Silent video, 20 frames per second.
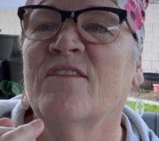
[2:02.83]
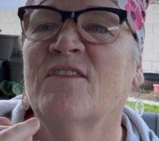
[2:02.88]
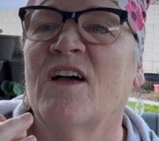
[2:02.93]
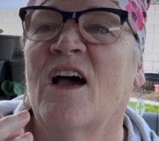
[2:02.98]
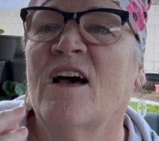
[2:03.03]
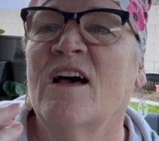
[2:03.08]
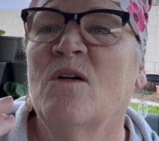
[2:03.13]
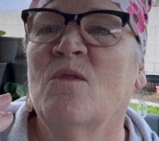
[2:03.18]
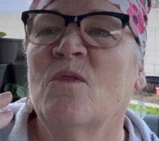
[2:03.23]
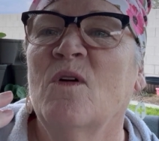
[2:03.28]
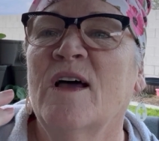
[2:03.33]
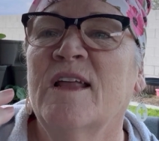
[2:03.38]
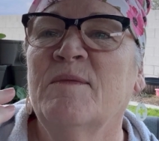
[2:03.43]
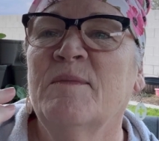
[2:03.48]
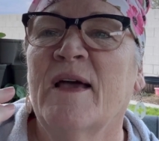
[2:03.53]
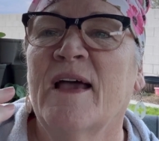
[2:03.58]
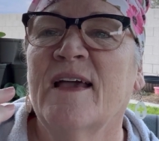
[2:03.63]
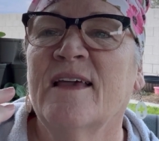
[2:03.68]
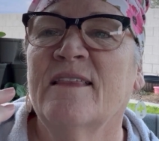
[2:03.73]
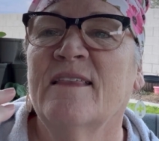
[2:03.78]
got one
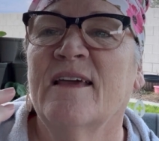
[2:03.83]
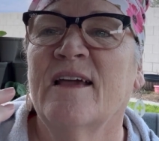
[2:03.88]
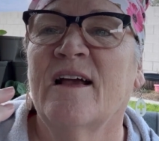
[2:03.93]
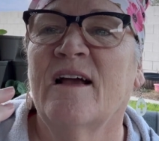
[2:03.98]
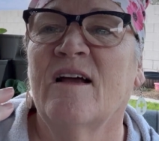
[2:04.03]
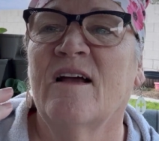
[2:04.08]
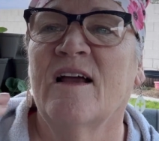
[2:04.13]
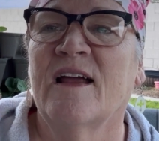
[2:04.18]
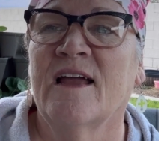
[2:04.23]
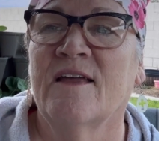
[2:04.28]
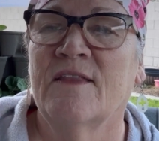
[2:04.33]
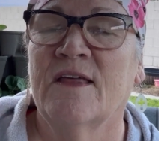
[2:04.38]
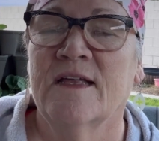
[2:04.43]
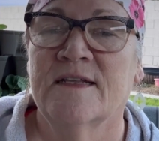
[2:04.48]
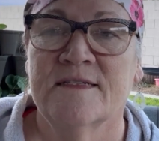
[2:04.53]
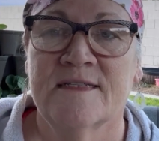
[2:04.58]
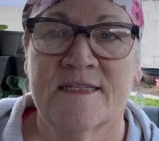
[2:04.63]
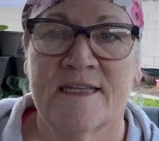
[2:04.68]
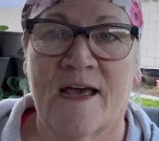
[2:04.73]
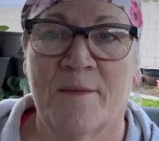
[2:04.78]
back there and
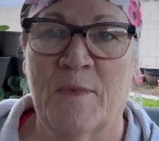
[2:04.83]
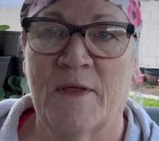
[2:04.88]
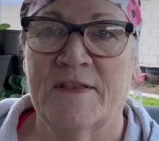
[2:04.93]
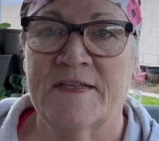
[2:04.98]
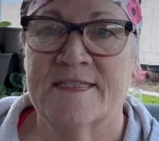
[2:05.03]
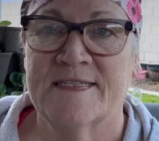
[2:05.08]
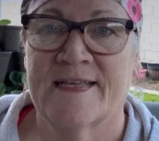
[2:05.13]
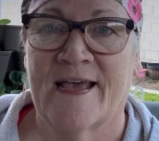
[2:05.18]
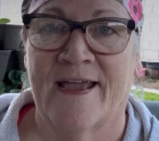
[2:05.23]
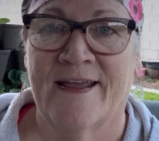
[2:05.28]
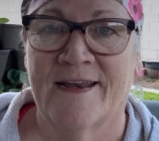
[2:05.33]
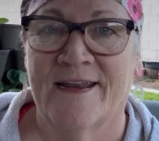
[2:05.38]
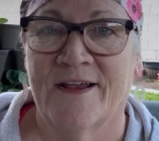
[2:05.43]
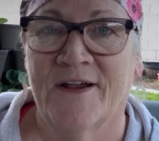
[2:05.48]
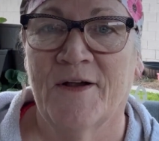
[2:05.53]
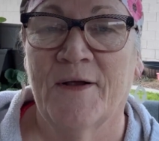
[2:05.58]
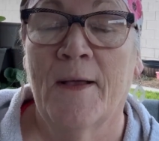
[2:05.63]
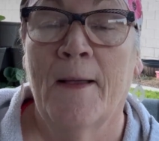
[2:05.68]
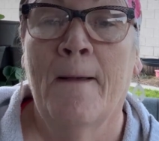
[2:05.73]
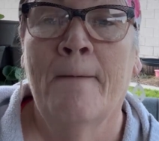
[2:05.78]
then some on the side
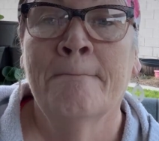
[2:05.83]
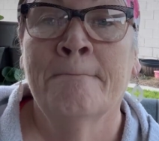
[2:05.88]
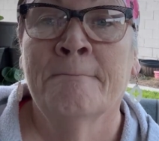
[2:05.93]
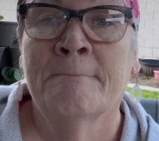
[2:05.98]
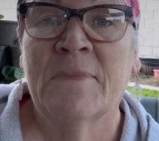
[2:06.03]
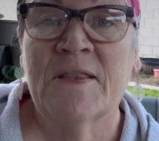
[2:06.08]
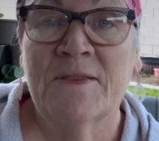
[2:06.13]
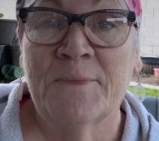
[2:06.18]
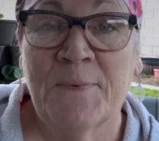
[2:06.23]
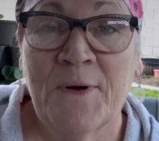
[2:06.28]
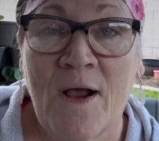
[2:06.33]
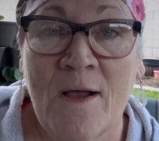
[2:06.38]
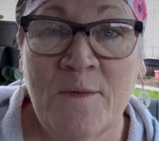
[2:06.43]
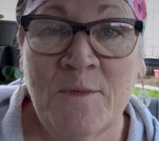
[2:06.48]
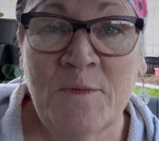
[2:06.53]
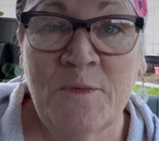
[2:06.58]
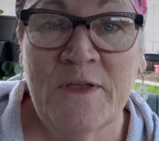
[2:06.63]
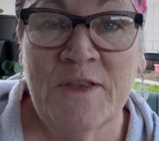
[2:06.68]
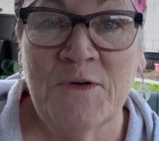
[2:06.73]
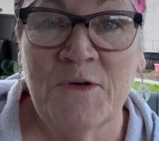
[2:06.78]
here. But the
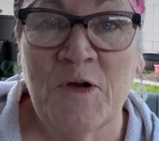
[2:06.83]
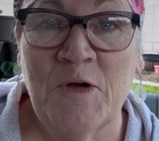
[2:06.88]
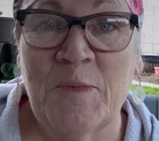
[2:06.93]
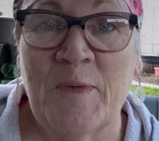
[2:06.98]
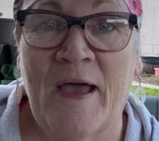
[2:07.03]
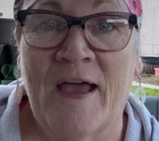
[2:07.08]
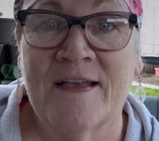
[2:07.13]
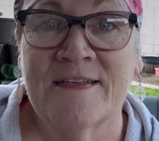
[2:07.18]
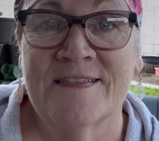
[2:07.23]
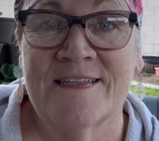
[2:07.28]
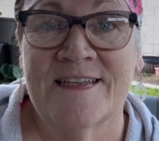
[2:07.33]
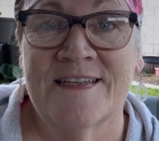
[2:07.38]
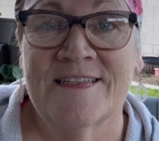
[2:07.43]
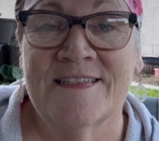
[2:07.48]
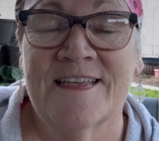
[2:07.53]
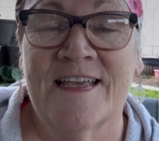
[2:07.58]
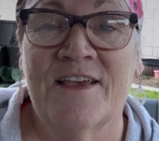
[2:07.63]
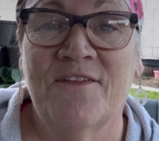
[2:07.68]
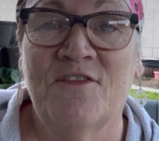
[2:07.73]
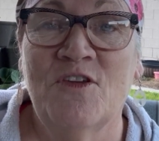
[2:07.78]
problem with grow bags is
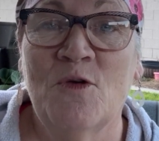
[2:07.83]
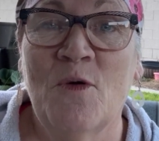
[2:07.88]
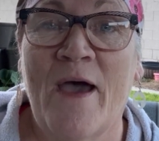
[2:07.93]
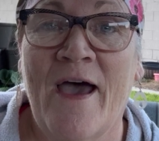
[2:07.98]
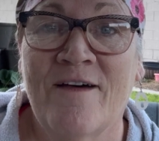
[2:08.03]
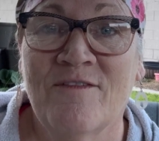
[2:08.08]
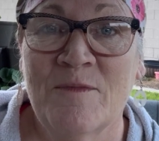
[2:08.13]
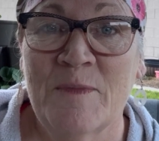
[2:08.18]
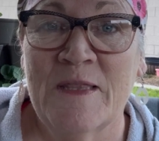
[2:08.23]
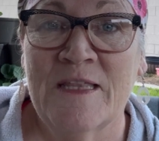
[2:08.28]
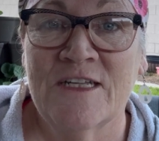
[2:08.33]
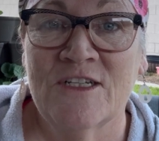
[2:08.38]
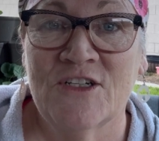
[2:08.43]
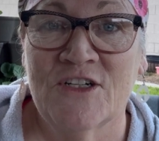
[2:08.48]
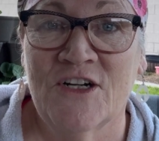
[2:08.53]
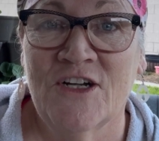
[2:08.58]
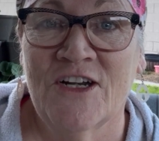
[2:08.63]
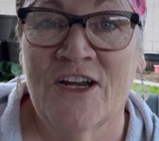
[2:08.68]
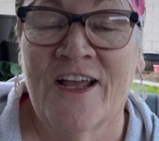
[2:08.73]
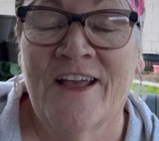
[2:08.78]
if you have them in the
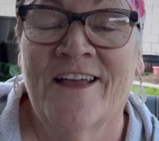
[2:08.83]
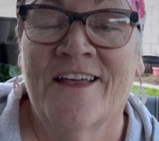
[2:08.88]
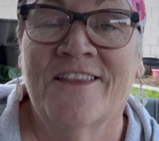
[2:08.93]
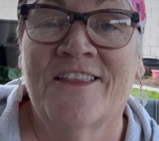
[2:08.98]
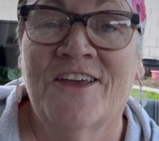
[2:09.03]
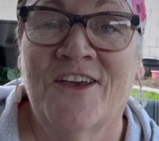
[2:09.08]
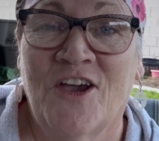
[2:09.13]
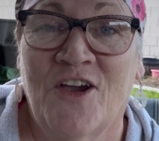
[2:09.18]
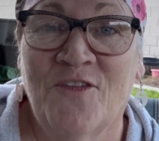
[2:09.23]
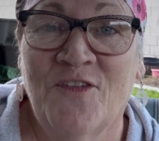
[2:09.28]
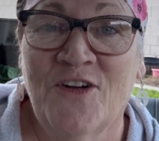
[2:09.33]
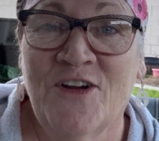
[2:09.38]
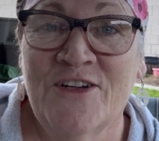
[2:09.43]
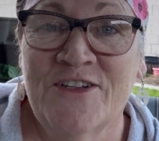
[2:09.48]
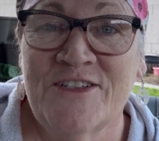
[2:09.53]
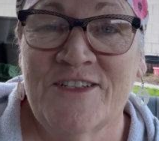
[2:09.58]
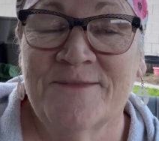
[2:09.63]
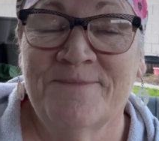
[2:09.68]
dirt, the gophers,